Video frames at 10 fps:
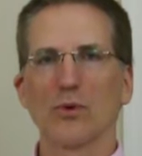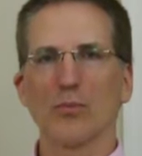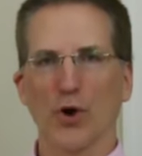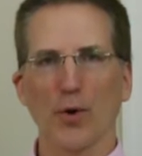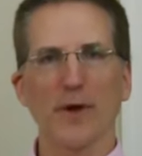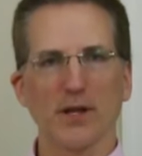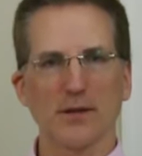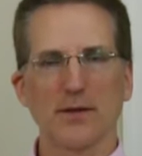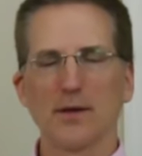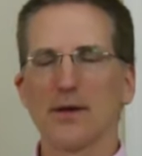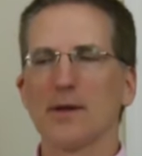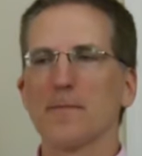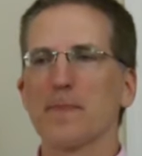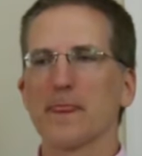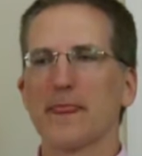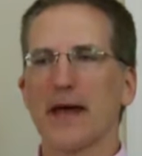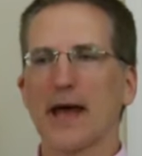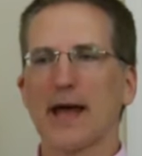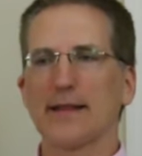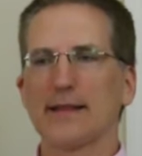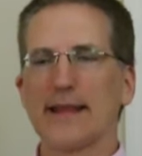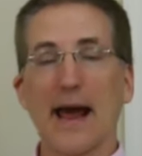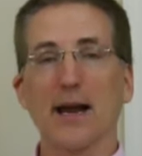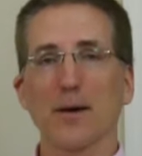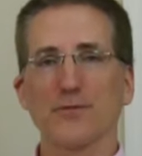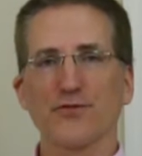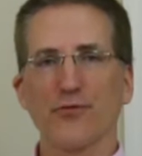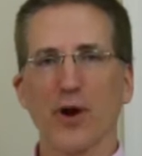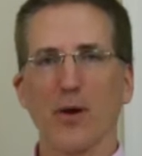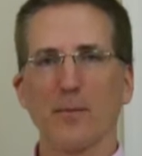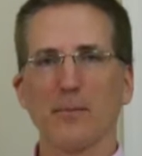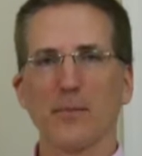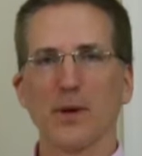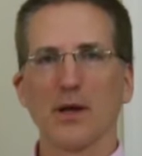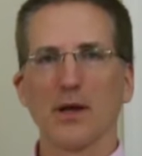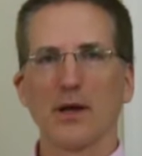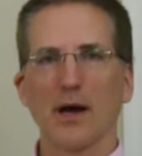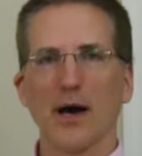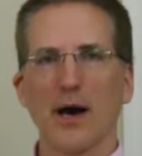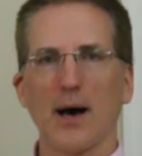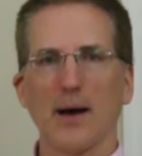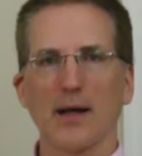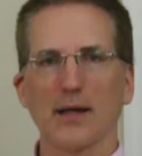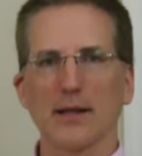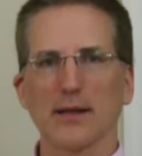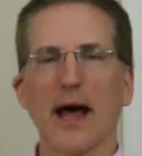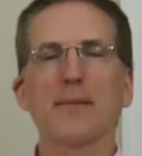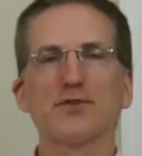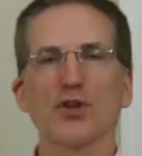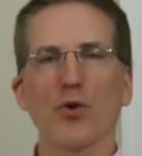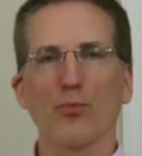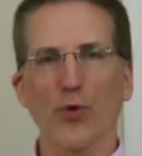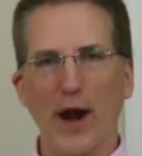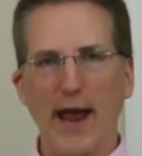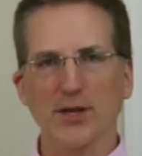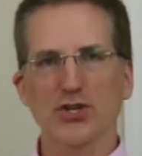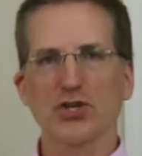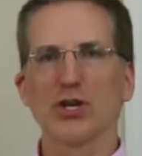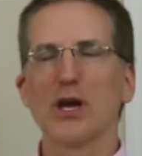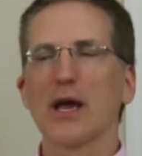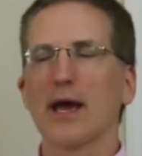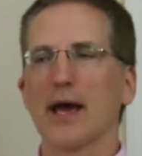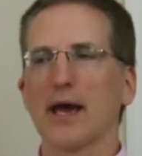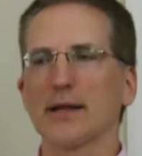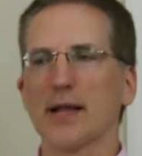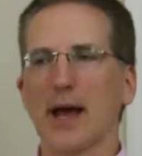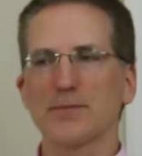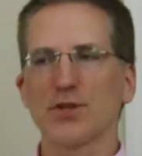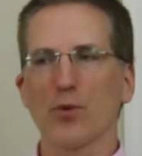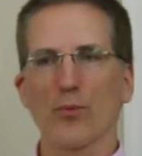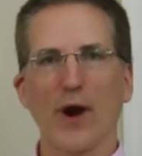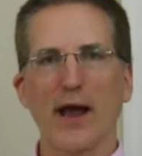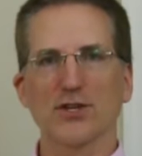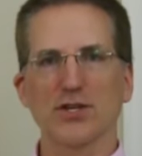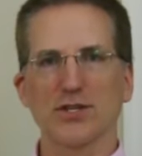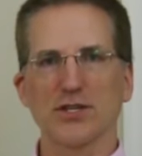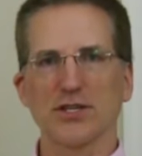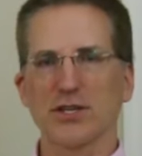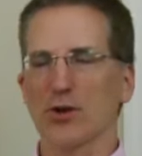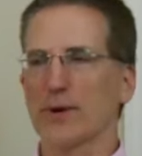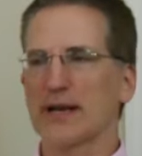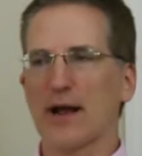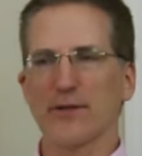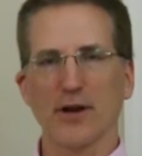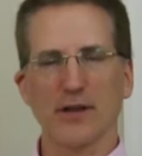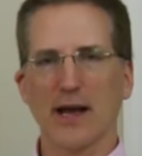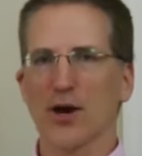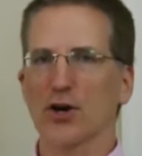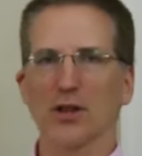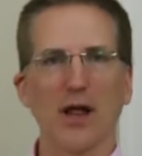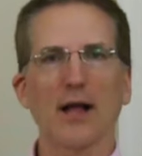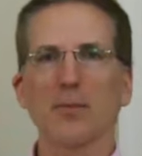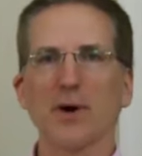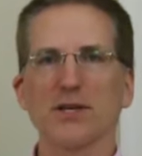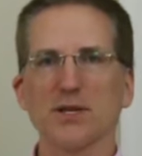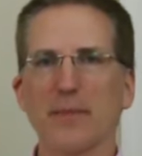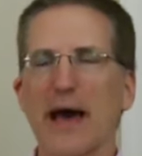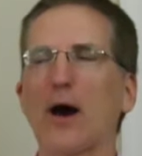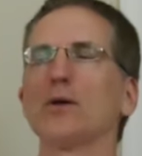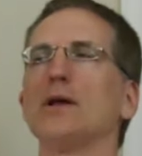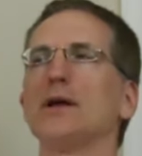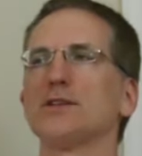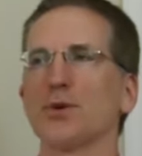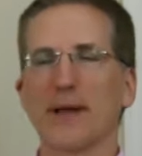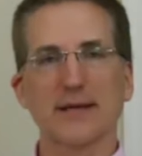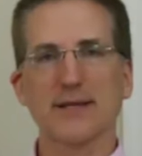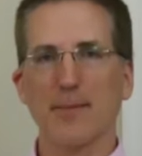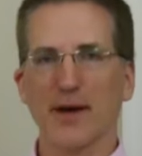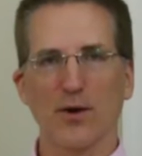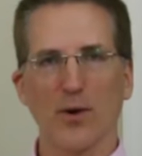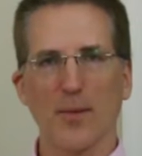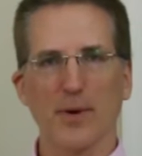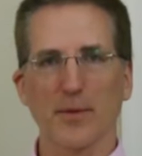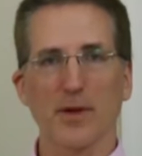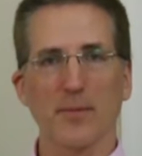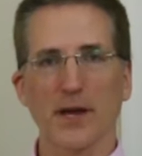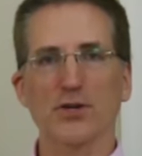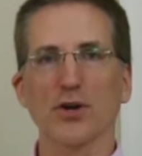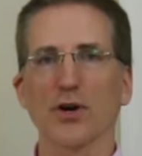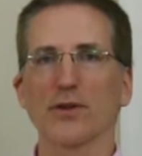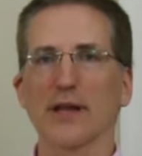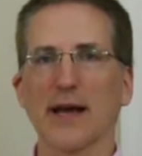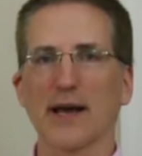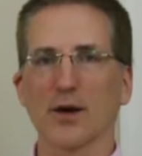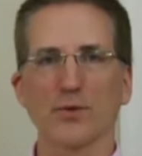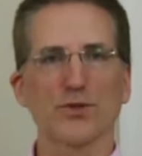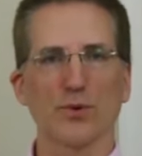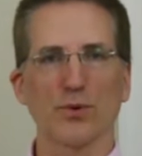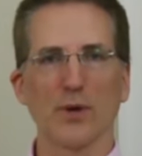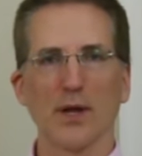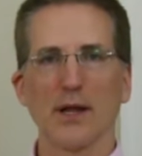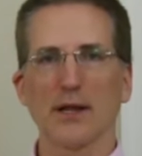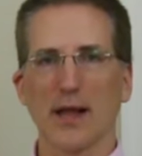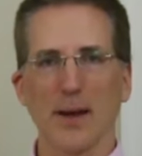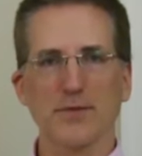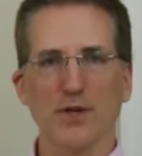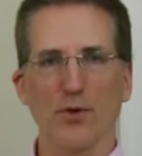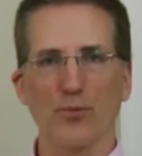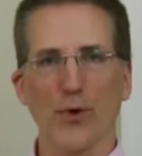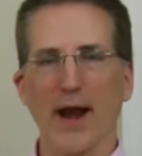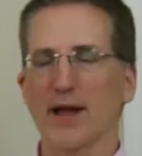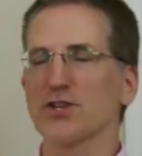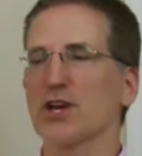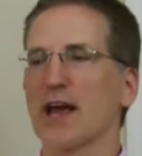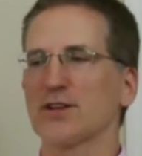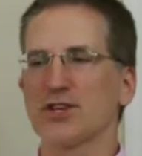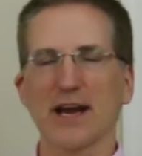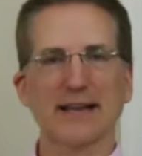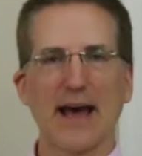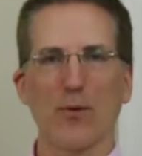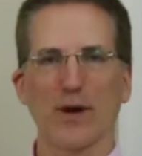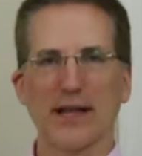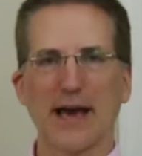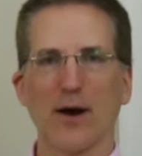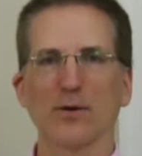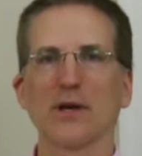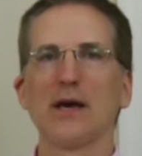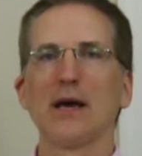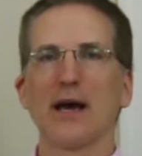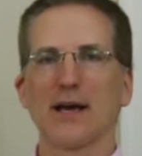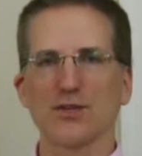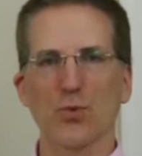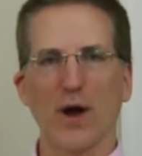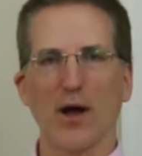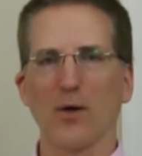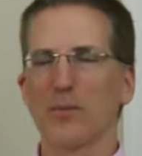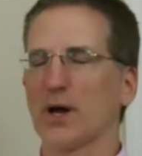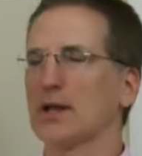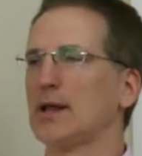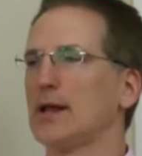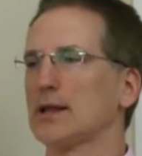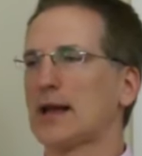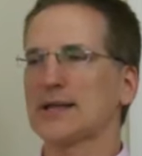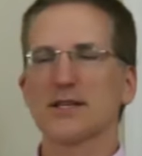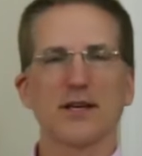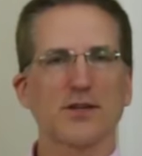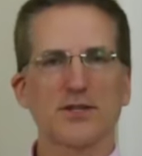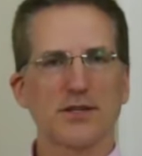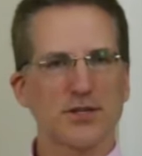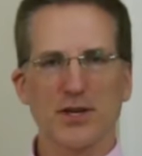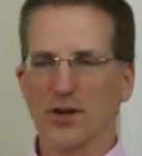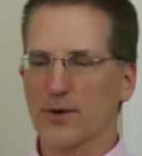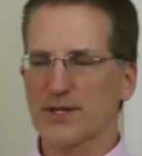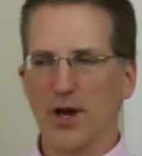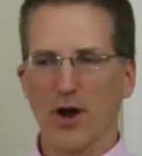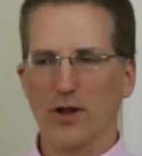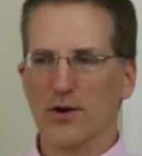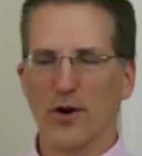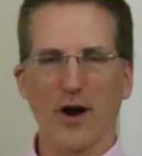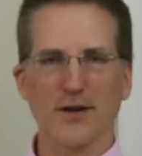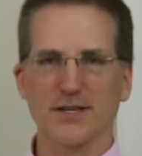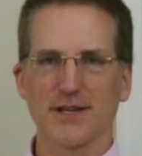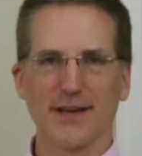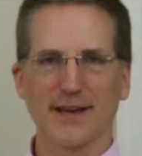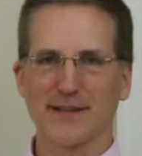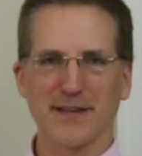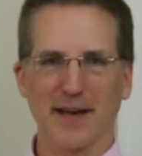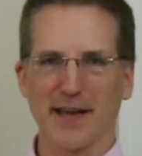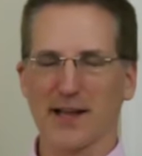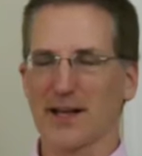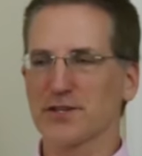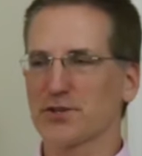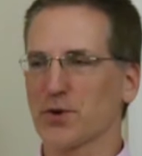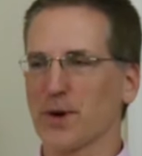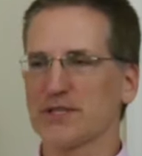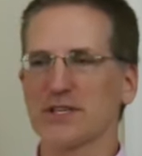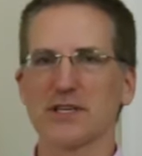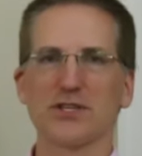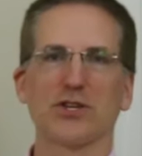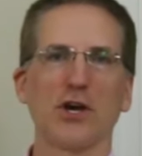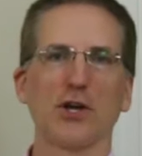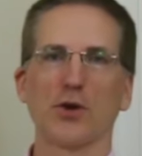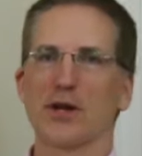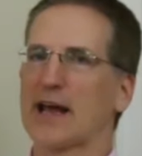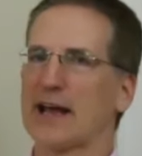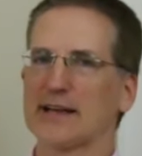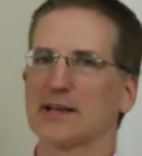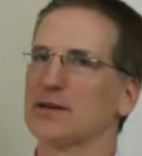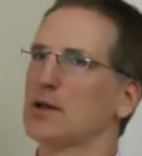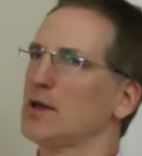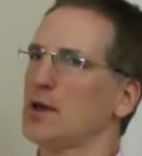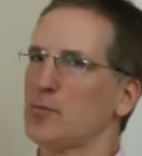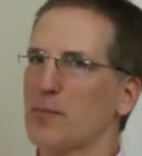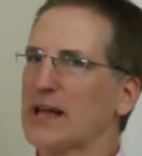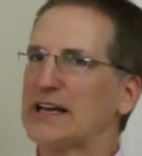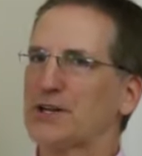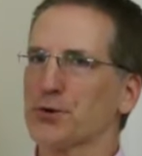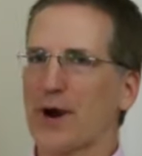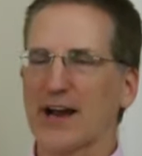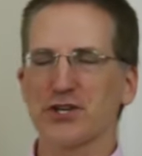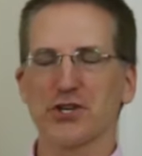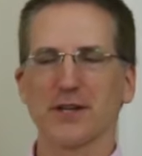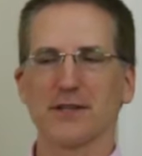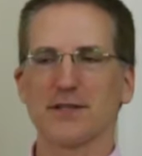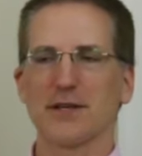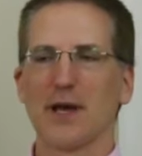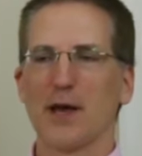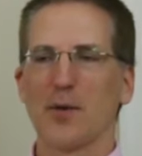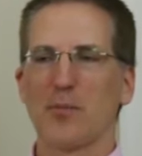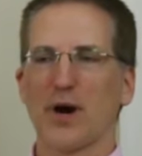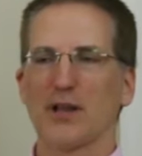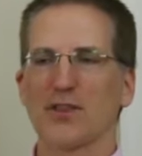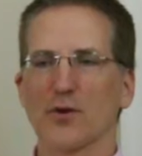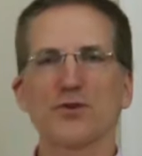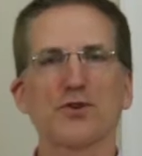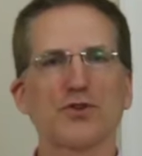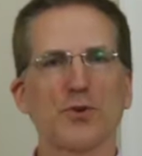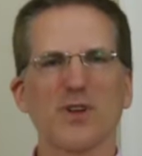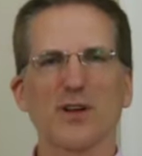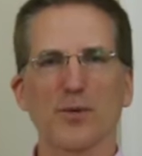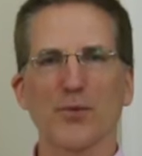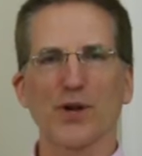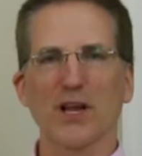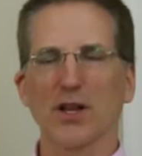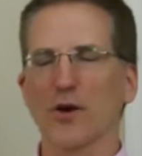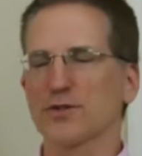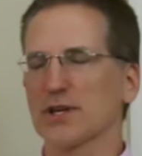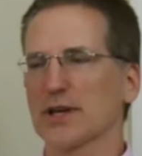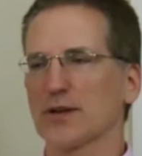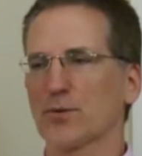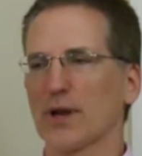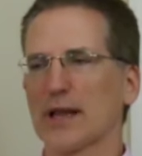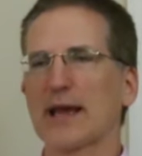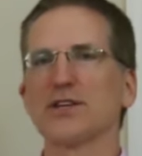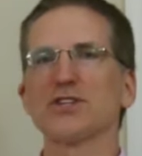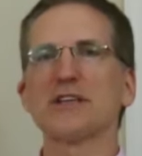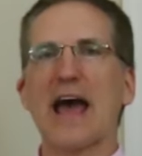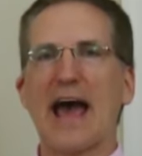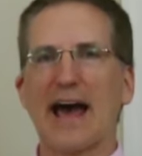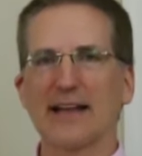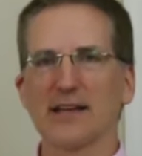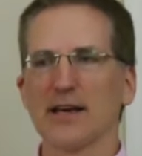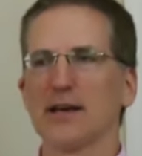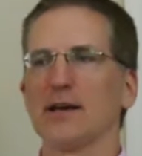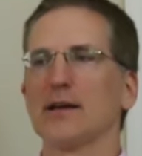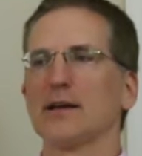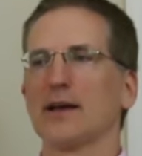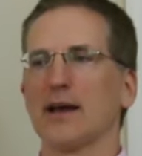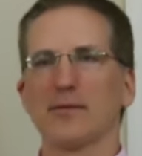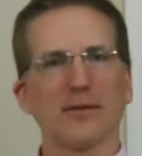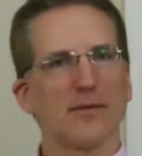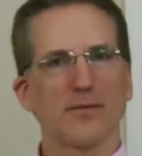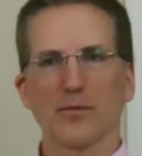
bourbon, then that comes from Limestone Branch. And Limestone Branch is a distillery down there that I heard a lot of buzz about. And so next time I go up, I'm going to make sure that I go to Limestone Branch and check that one out as well. But lots of distilleries all across Kentucky, lots of choices. You could head in many directions, but those are two that are pretty close and can really just add, and